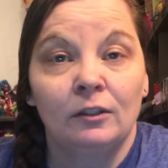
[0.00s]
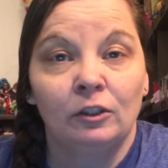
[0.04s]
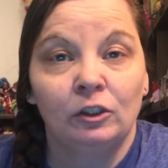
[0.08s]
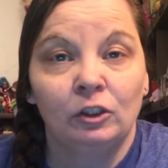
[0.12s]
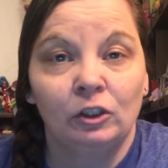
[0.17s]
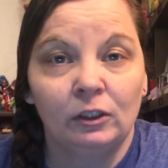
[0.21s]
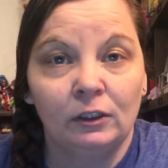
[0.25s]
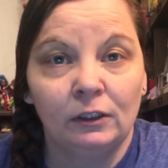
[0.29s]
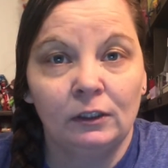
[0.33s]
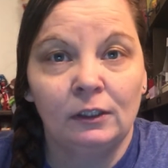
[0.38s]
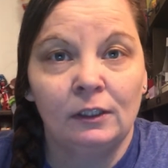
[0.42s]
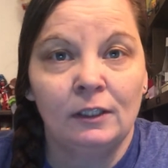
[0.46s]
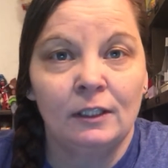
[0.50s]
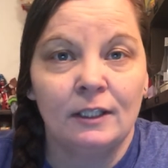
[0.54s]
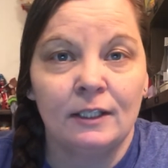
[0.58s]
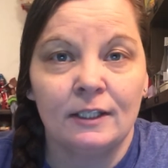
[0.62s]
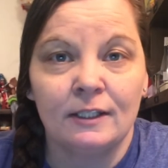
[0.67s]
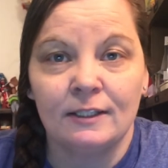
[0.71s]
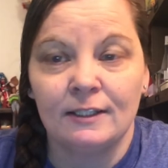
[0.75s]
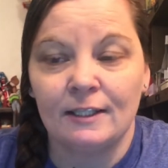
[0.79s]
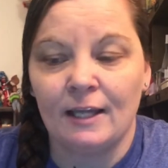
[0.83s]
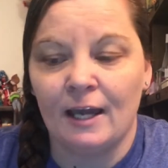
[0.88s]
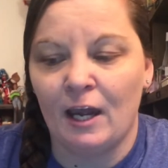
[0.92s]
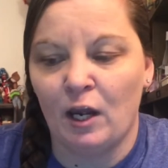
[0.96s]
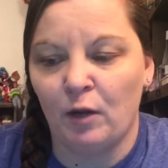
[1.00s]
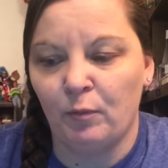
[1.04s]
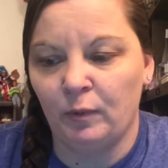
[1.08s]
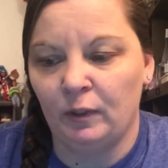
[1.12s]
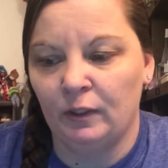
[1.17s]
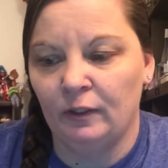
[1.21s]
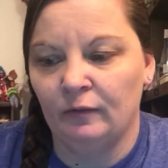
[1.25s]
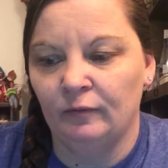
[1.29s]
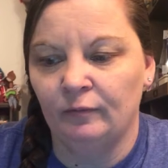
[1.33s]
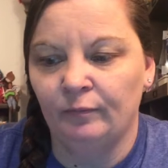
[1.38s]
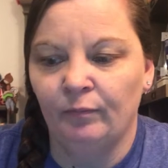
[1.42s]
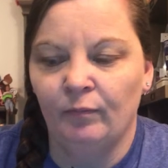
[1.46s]
She is
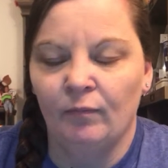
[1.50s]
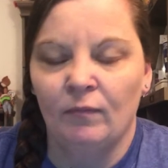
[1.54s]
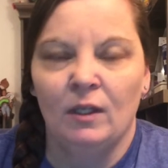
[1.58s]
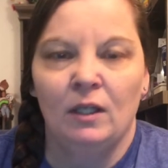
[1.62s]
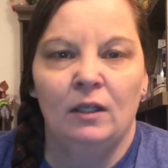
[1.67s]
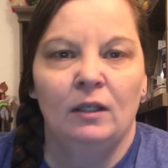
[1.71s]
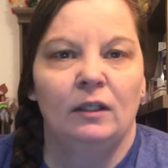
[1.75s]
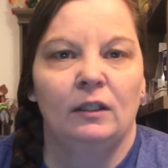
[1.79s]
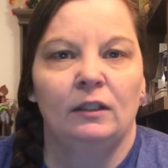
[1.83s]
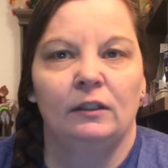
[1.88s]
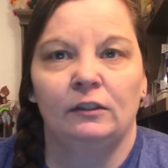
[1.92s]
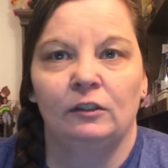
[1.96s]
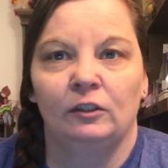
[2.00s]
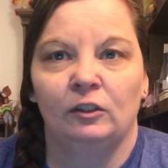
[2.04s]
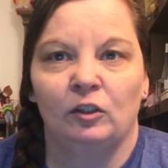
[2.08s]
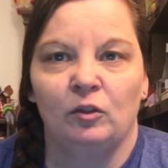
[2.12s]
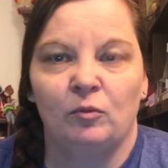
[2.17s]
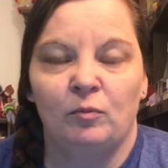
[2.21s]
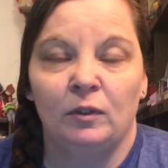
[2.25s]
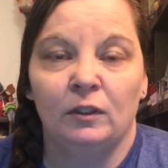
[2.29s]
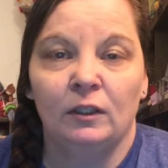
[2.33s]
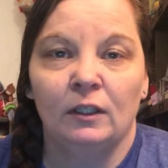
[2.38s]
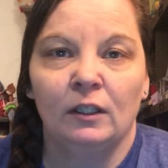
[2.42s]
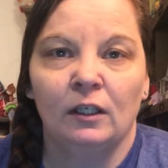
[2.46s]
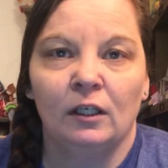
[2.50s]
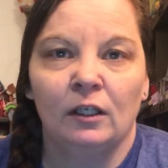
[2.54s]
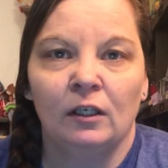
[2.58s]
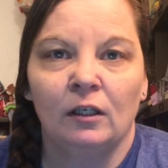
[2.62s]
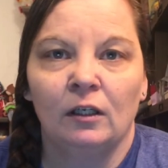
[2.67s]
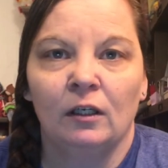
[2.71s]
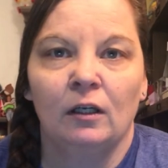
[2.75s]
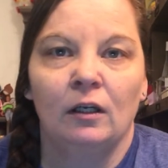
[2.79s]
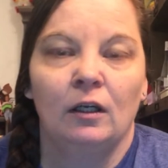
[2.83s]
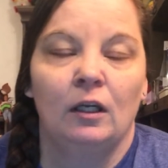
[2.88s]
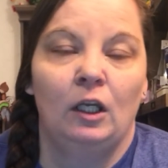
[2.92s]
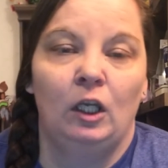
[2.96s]
happy. Is she a
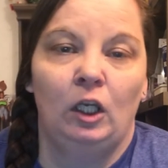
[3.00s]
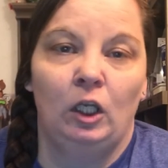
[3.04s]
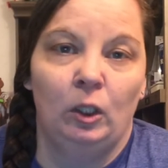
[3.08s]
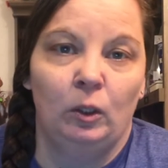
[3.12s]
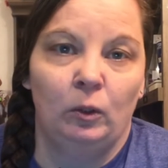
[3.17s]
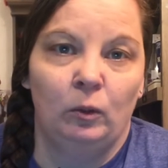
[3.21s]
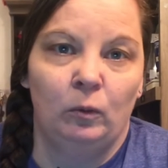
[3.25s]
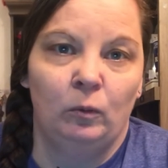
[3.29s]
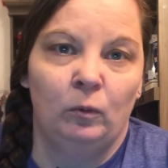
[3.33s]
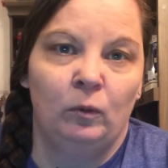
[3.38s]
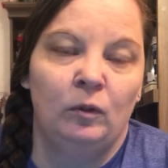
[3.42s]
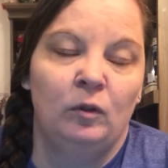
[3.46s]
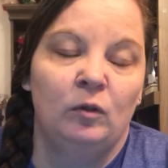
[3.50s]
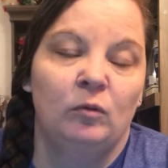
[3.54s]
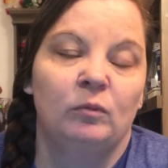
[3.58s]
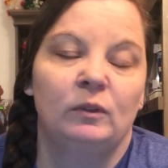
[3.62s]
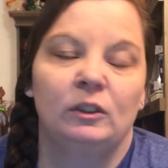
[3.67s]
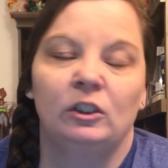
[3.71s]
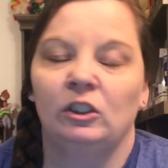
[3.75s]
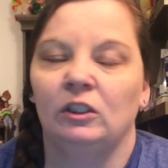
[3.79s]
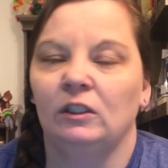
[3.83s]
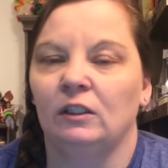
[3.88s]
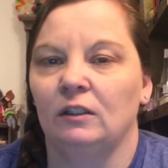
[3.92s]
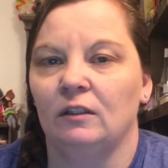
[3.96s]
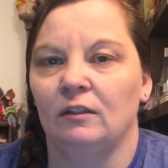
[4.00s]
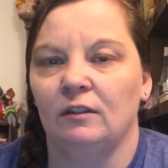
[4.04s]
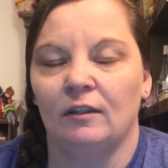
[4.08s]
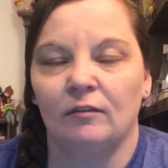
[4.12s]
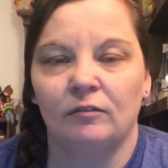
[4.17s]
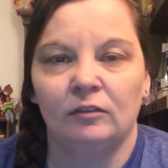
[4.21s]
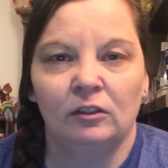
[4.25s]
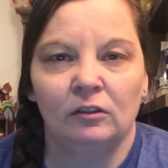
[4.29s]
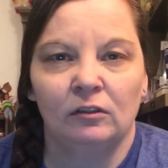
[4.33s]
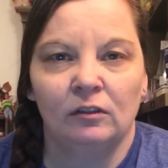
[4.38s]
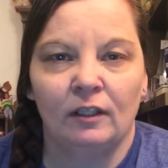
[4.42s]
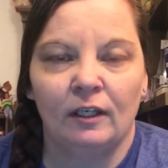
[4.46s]
millionaire? No. But she
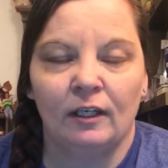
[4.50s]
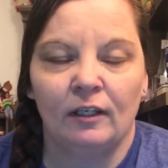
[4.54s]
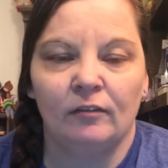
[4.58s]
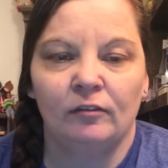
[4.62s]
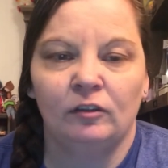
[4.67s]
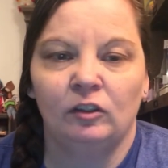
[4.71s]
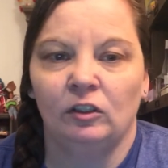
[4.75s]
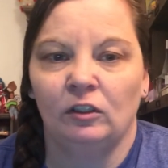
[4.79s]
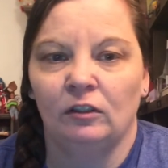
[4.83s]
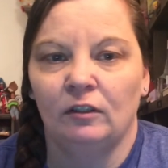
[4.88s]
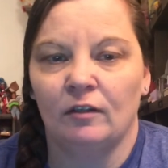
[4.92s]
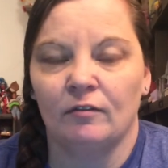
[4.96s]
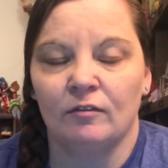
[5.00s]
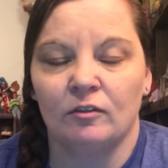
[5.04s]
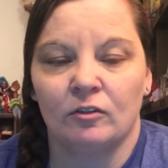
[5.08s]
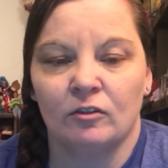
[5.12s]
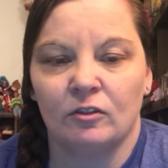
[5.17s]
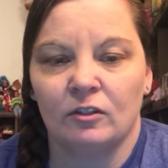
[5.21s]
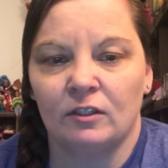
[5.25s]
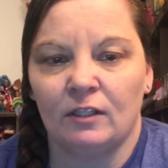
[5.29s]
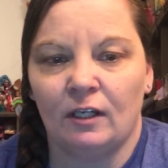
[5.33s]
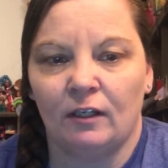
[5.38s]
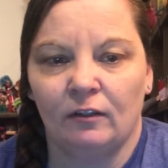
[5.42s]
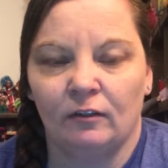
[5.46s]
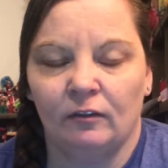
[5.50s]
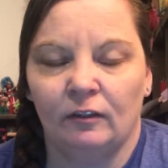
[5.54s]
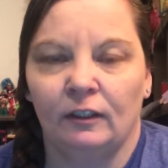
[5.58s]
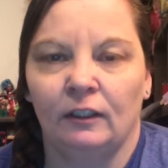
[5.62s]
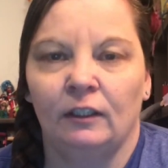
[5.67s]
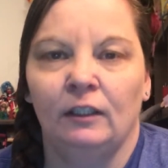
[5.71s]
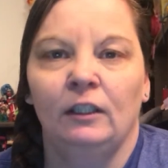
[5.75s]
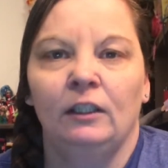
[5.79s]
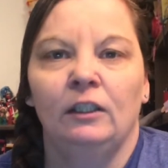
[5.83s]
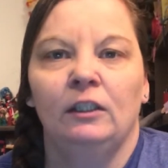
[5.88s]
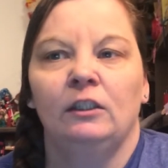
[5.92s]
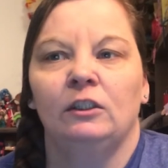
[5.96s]
loves her life. She loves her
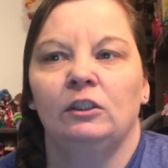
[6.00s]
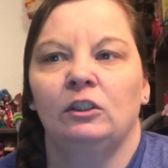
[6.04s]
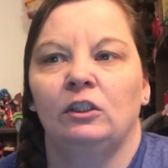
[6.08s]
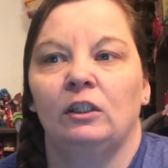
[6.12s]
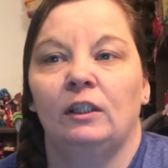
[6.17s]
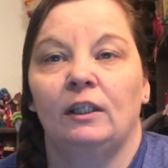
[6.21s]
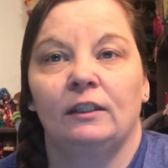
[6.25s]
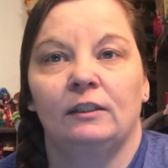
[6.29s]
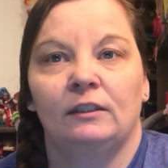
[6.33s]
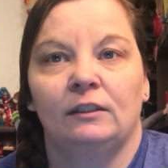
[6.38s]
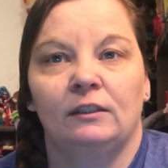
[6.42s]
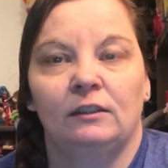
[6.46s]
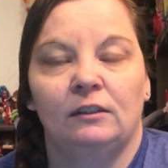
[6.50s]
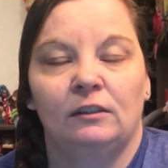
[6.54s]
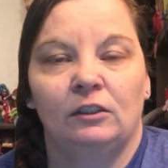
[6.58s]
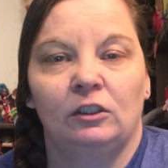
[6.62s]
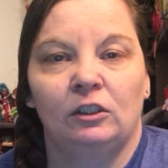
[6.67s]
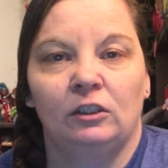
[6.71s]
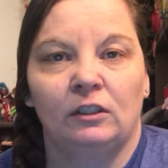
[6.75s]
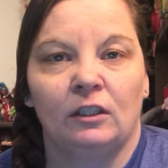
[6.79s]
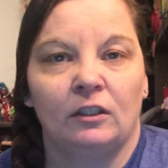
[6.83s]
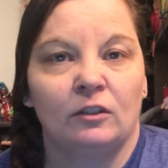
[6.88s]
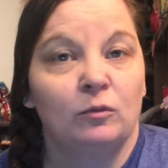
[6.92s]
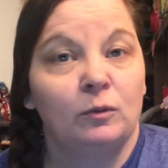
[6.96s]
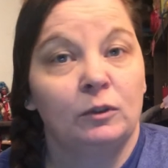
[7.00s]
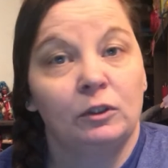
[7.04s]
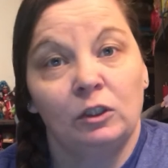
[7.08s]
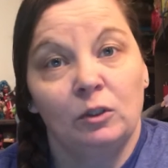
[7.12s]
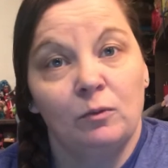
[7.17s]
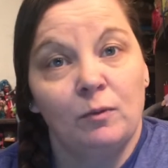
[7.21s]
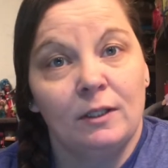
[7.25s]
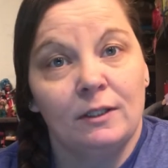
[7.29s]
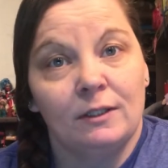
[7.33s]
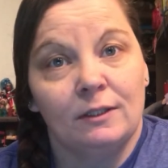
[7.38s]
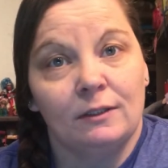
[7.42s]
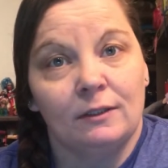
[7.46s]
salary. She does what
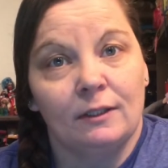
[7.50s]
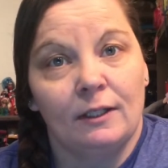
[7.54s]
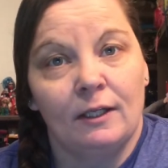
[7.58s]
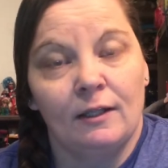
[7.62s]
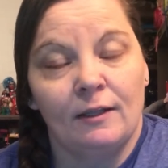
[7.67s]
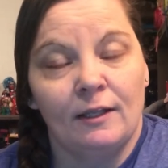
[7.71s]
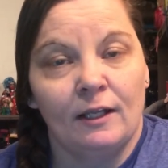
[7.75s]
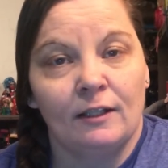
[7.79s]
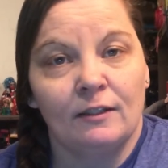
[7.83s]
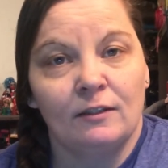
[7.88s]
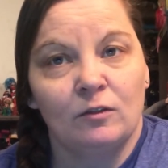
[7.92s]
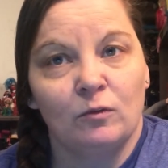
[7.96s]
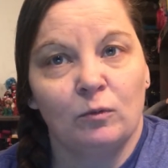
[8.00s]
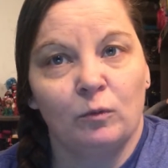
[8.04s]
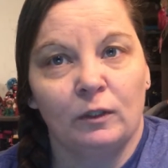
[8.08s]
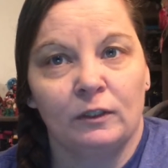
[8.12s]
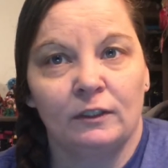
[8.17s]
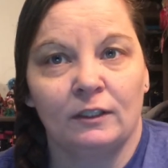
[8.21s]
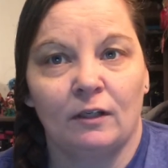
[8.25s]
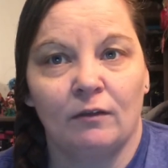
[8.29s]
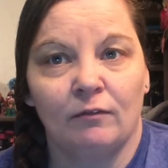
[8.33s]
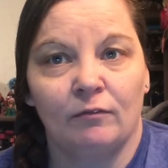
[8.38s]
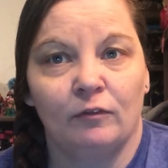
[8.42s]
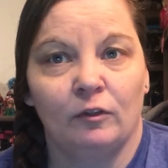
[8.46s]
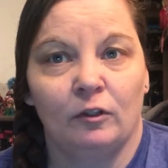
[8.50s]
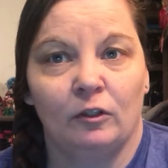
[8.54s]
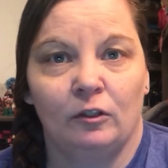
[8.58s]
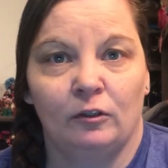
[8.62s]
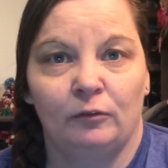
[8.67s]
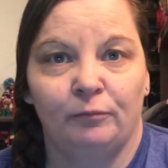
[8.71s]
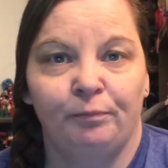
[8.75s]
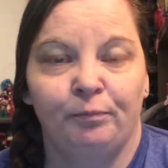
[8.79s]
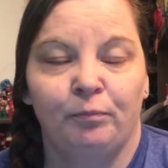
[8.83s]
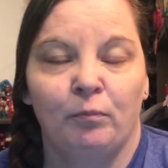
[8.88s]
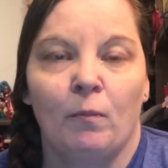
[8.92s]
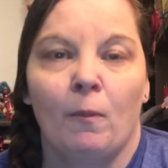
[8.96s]
she wants, and that works out for
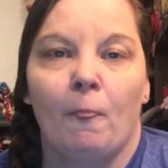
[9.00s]
her.